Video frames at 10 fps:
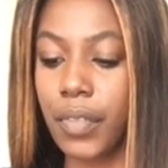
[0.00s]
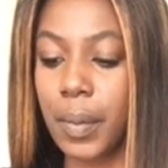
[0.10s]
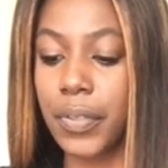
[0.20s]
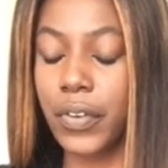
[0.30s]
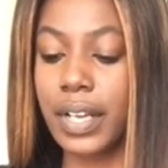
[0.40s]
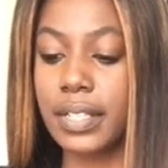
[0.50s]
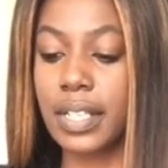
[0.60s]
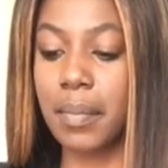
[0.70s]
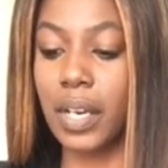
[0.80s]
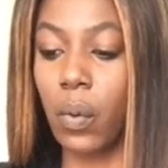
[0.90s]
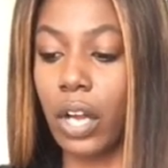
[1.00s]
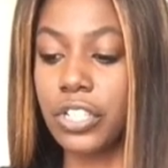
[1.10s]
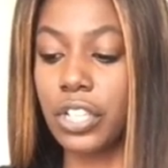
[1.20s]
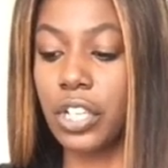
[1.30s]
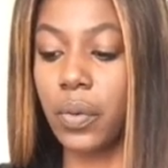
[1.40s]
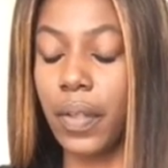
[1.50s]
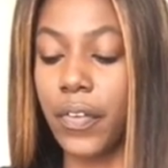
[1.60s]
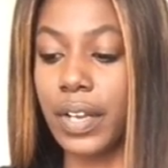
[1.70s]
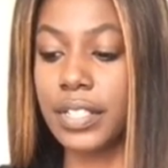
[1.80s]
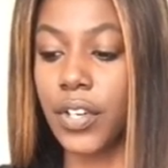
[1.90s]
But there is somebody watching you and there
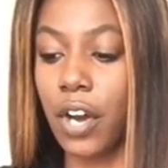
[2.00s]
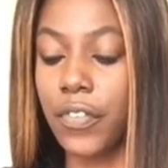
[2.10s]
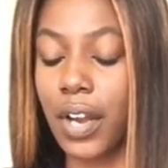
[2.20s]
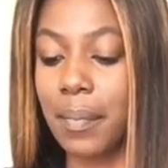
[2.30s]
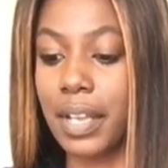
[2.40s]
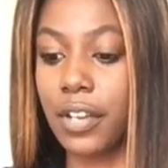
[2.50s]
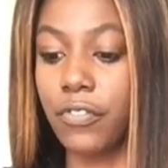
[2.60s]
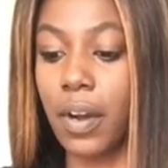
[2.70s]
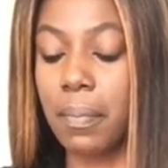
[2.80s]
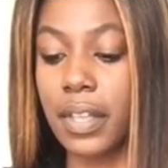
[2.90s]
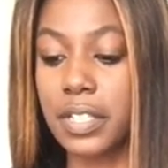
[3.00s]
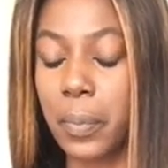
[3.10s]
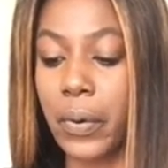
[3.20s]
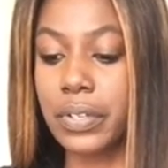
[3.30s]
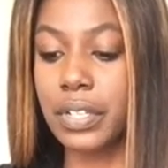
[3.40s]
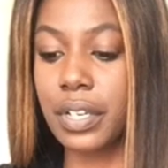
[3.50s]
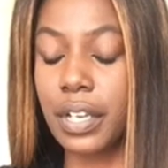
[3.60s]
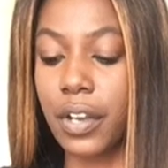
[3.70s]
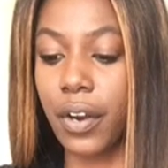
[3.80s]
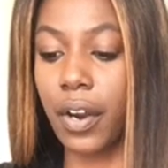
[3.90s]
is an offer coming in from this person
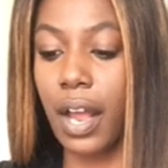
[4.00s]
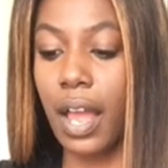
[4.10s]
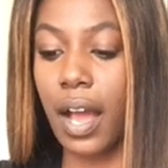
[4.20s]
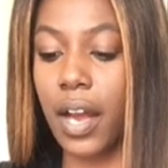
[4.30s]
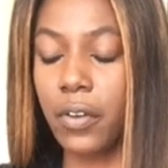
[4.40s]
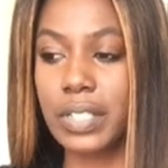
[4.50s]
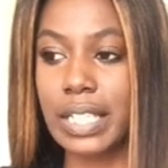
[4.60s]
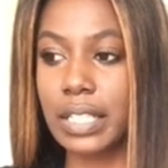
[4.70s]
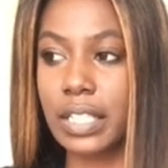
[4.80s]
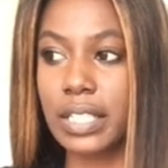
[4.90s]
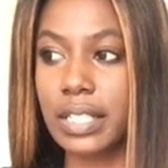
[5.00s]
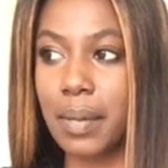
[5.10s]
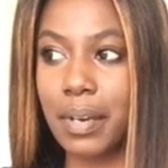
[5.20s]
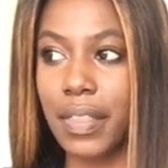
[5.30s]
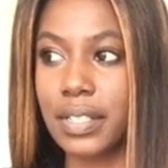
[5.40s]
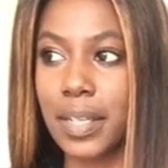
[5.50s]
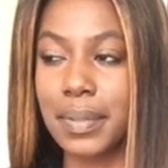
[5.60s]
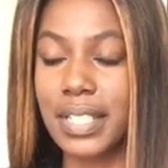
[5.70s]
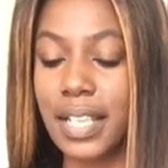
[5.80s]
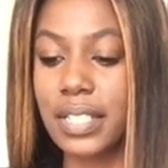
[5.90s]
here. I don't sense that this is somebody that's
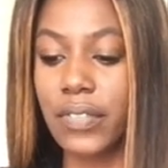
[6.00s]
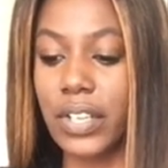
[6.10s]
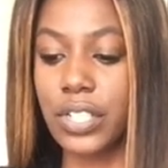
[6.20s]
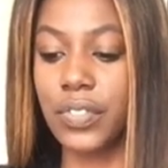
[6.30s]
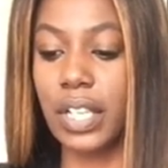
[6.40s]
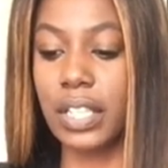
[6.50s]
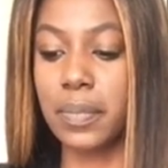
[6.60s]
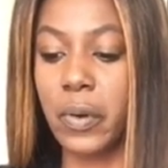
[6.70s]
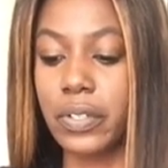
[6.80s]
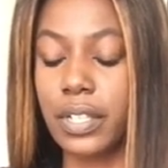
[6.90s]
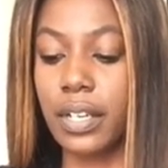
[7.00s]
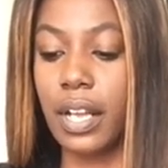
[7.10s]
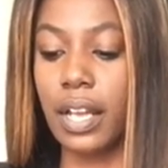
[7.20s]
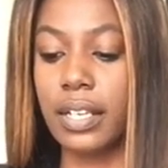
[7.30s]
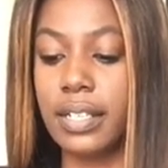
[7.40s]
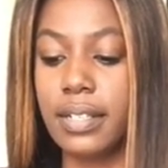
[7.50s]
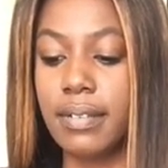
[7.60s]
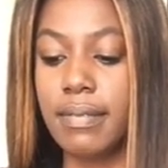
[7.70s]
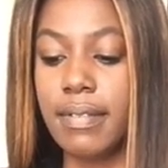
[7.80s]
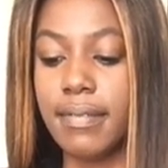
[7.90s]
obsessive. I just feel like this person
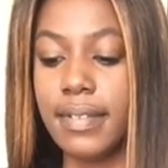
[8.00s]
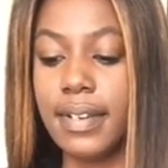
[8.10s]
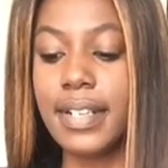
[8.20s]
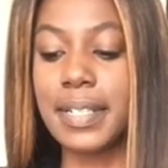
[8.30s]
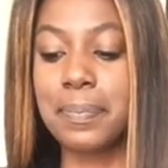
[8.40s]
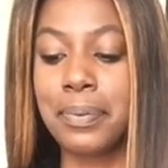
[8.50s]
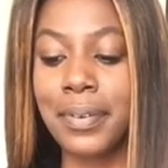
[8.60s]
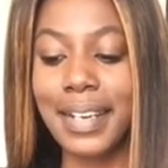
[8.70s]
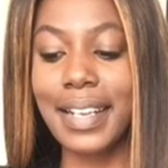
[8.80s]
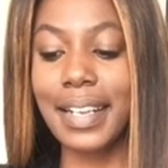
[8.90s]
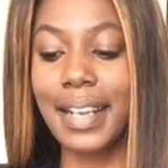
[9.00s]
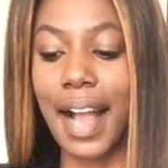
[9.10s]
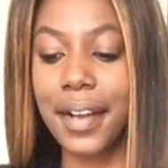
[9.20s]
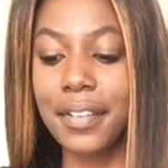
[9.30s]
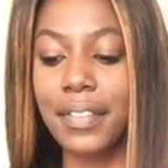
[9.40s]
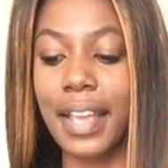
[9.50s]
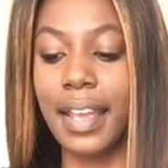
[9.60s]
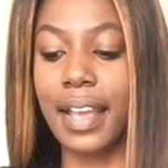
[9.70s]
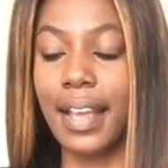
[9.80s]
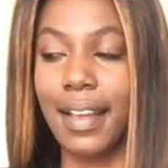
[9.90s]
is pretty kind of like